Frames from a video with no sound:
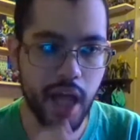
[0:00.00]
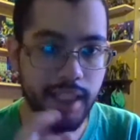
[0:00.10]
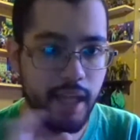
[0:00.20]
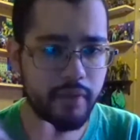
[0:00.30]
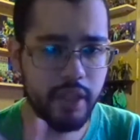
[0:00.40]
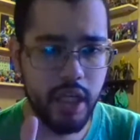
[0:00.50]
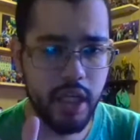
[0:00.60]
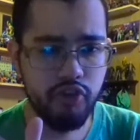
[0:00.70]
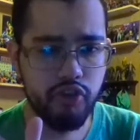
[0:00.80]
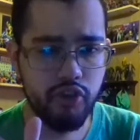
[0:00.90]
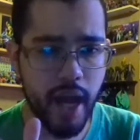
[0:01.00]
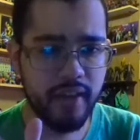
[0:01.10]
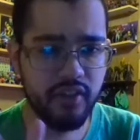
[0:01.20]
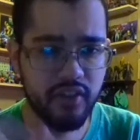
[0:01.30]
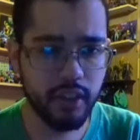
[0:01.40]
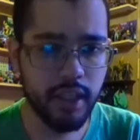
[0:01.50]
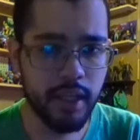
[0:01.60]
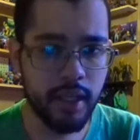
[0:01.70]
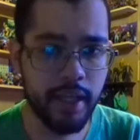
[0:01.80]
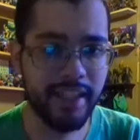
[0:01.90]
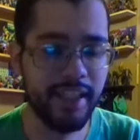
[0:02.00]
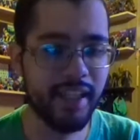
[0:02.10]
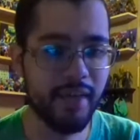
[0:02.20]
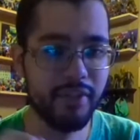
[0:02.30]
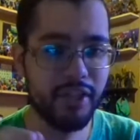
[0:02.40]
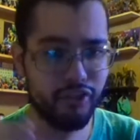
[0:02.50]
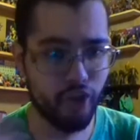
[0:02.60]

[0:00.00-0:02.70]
11-inch Godzilla and the 11-inch